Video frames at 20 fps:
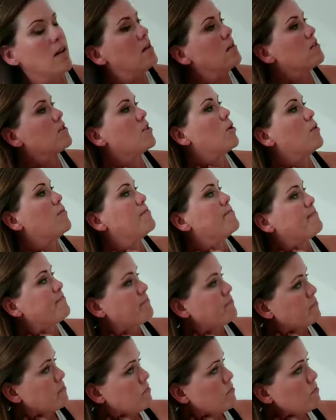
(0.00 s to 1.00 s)
So,
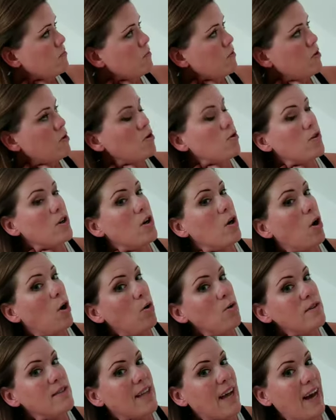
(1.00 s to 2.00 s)
you're going to
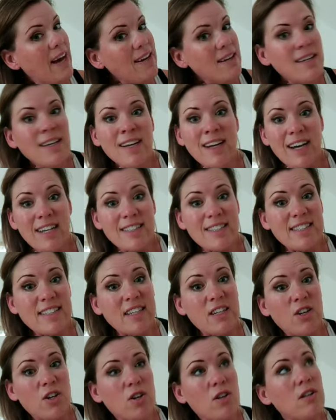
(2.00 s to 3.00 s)
hold that
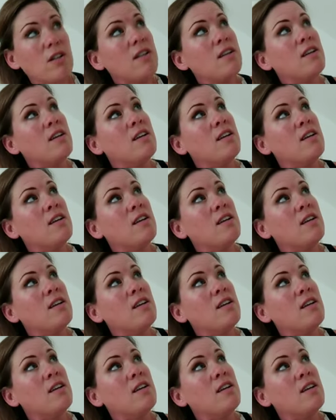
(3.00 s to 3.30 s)
until